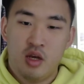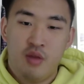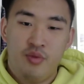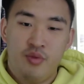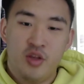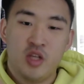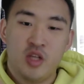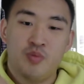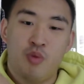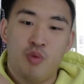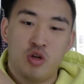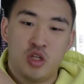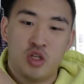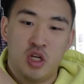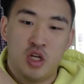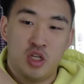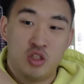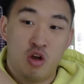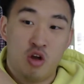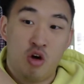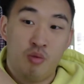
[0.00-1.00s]
this portion
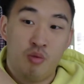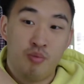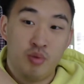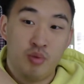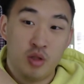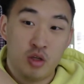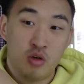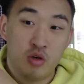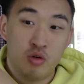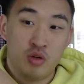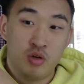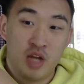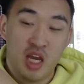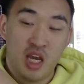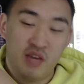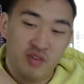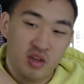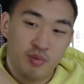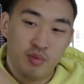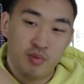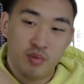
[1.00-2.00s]
is all blue,
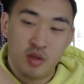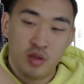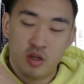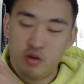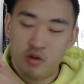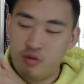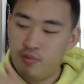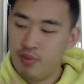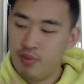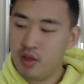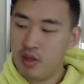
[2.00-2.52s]
navy blue.